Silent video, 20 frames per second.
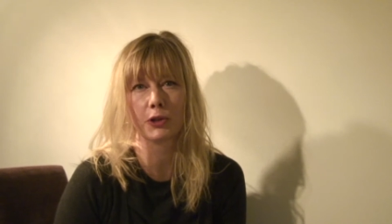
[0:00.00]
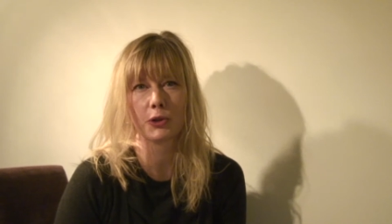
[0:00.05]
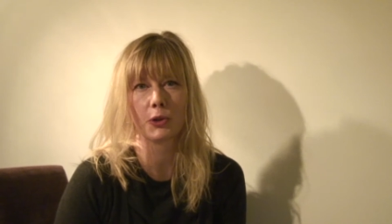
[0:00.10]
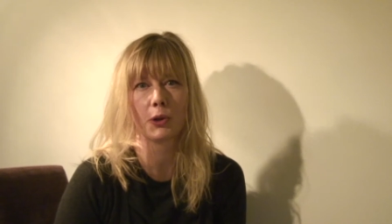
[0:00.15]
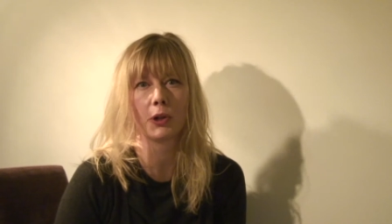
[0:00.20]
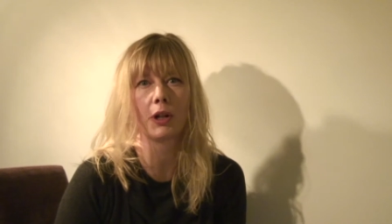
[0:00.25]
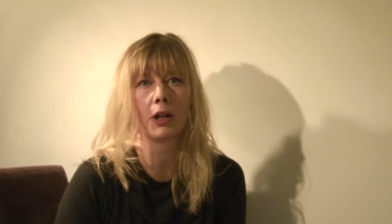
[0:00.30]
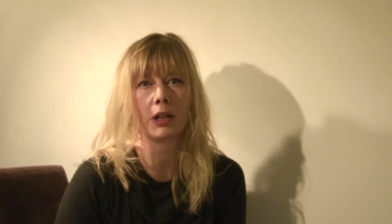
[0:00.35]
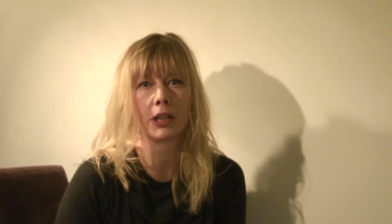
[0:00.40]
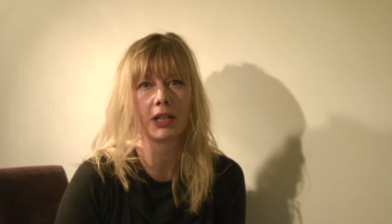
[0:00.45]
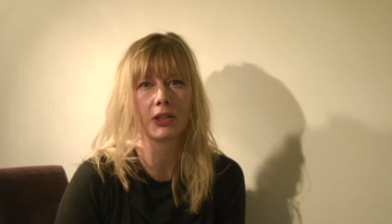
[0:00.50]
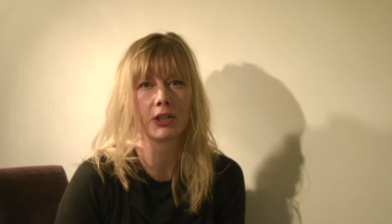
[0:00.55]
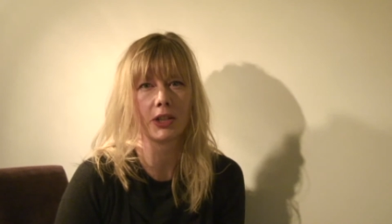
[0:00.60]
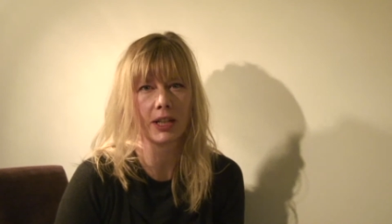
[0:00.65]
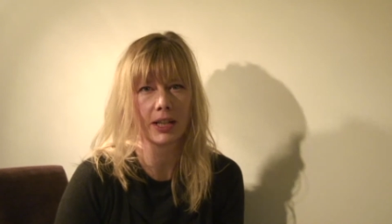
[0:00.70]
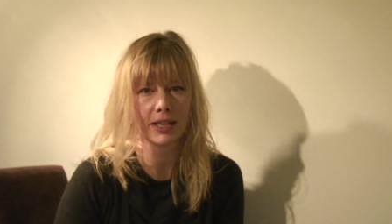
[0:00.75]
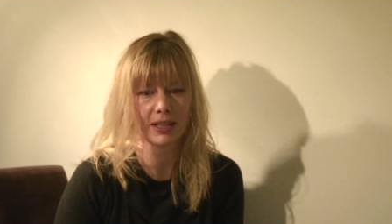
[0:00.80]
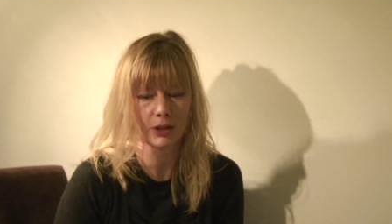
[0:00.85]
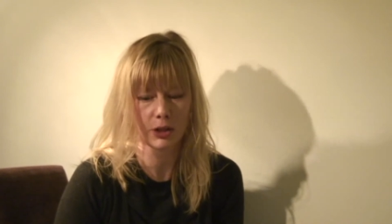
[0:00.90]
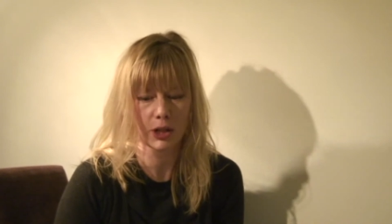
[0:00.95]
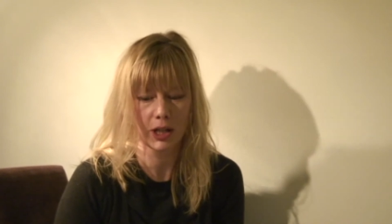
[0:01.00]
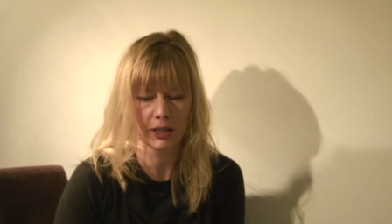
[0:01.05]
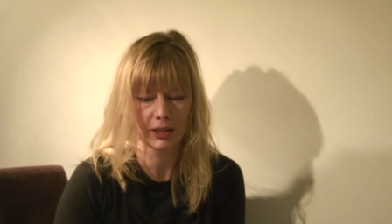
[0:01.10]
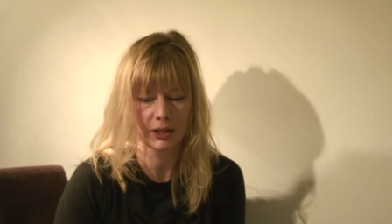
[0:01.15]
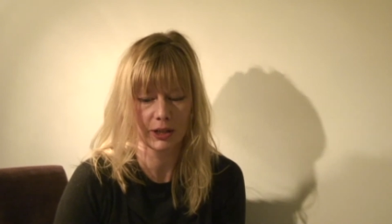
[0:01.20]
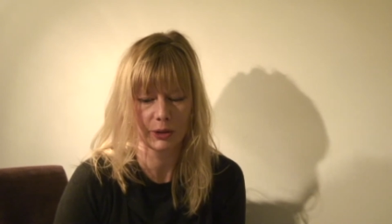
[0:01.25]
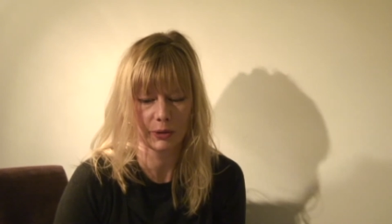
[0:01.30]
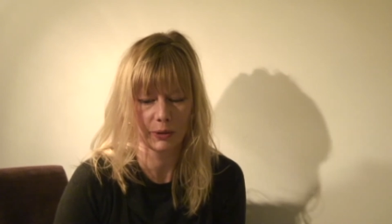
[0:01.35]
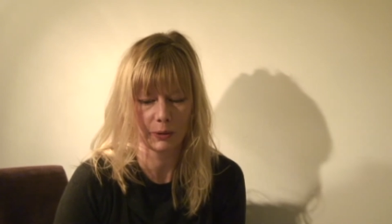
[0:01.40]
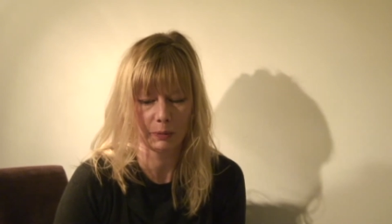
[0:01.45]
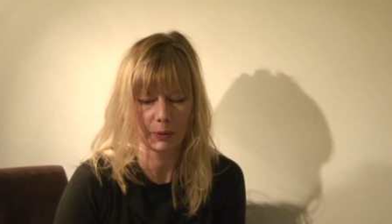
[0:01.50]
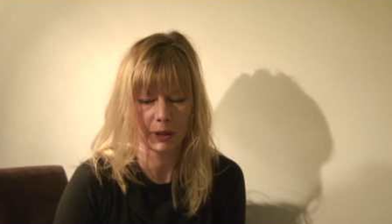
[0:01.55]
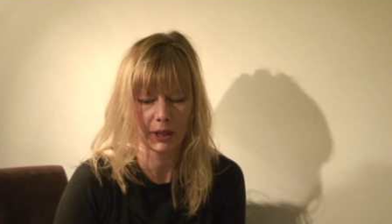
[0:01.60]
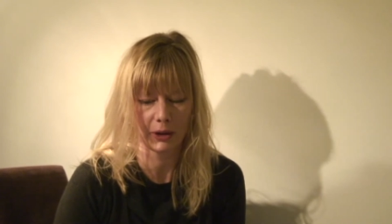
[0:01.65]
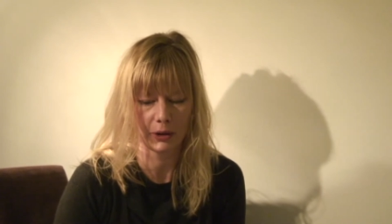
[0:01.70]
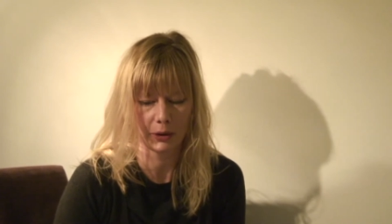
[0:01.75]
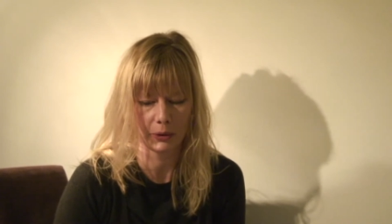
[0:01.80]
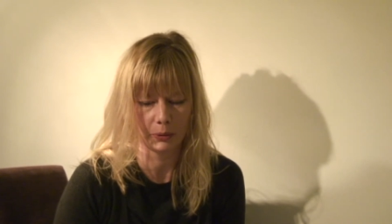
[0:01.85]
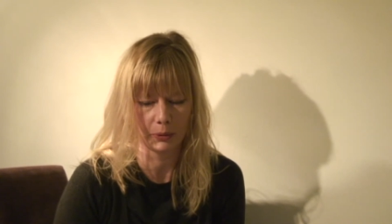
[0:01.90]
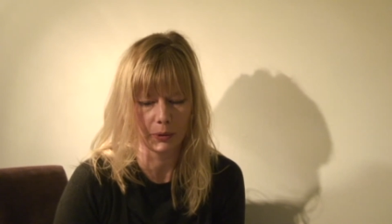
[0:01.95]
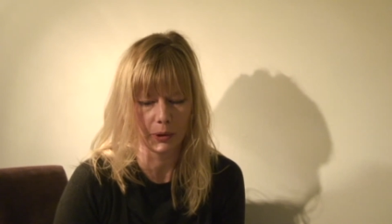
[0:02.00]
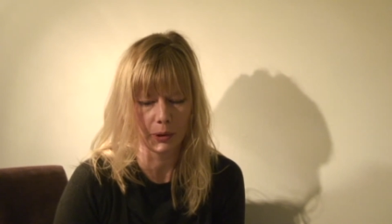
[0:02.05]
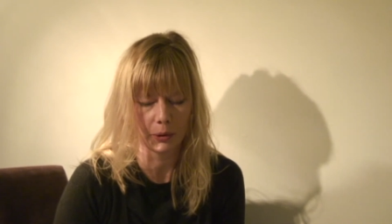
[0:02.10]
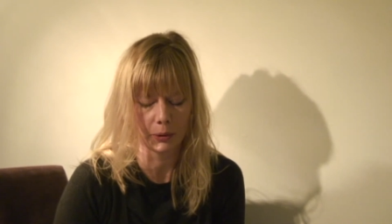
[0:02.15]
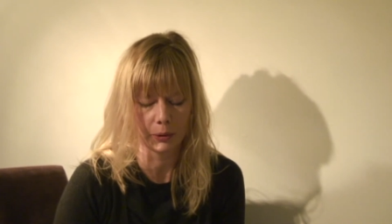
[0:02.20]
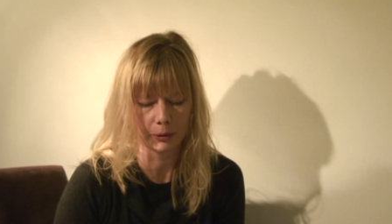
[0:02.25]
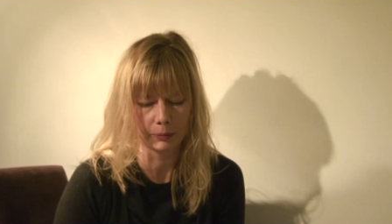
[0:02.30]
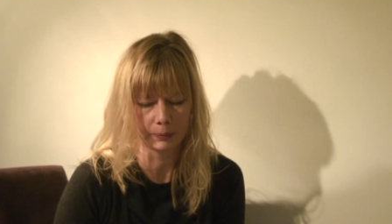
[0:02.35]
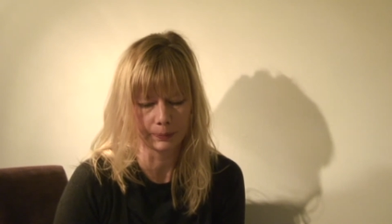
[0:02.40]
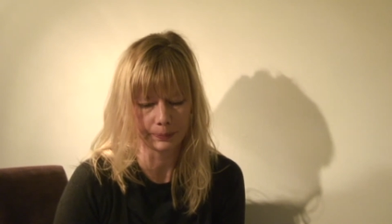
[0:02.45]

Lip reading: Short Haul Engine, has a lot to do with being on the road.